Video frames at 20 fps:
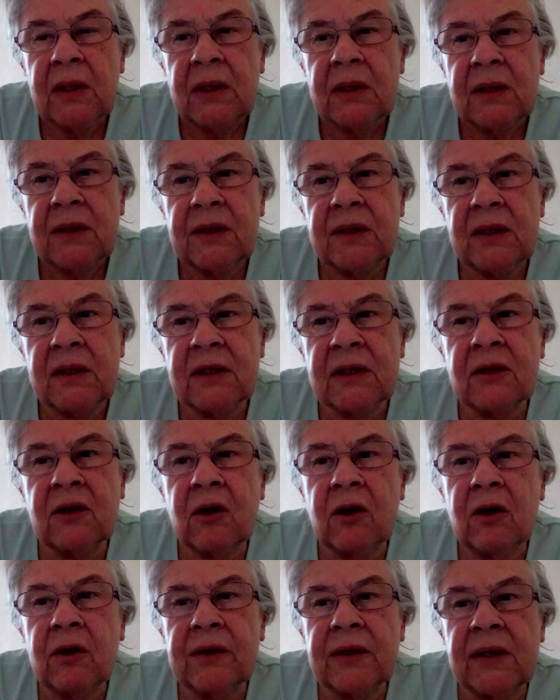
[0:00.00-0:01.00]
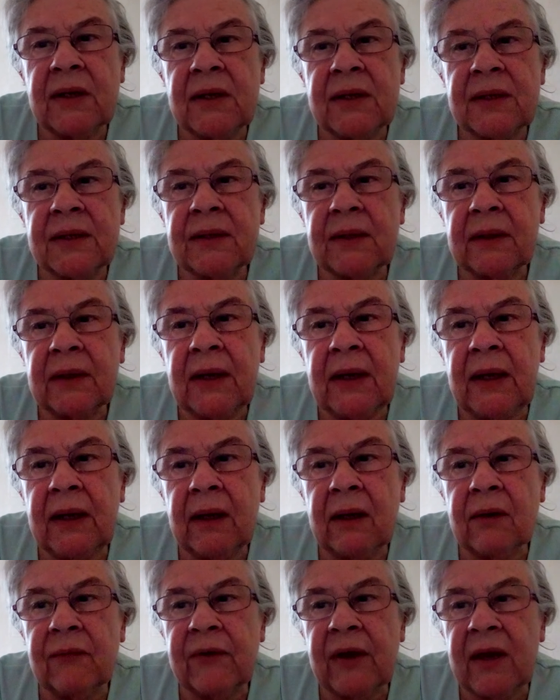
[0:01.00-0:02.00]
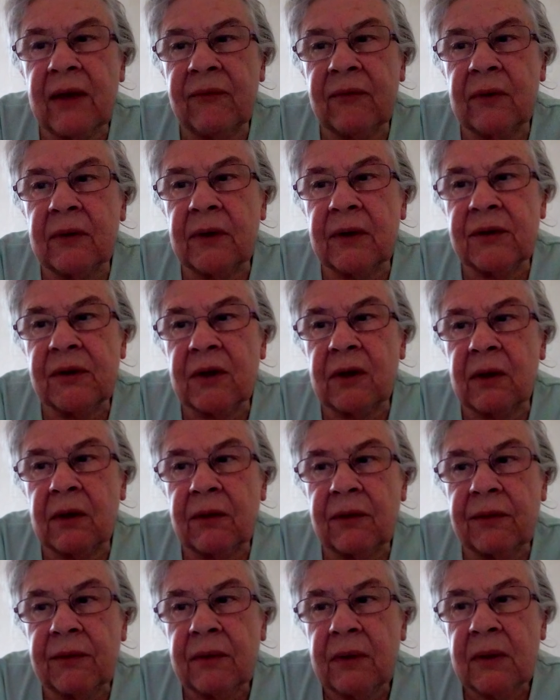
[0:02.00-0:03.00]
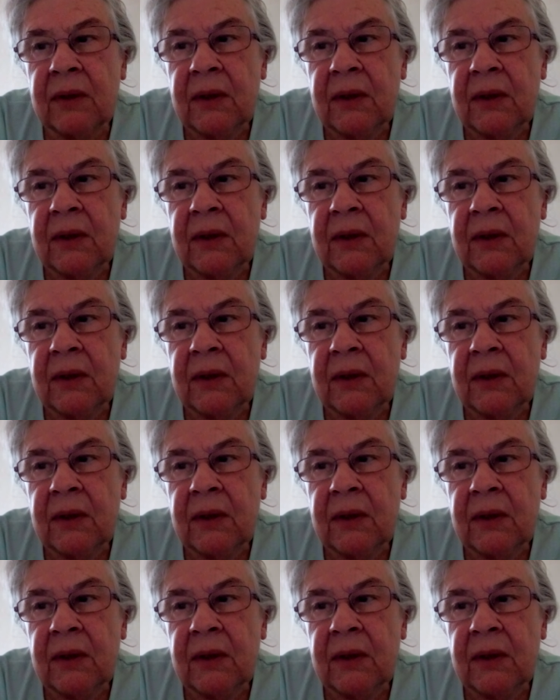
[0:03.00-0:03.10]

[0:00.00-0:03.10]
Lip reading: Since God is the king of heaven and earth,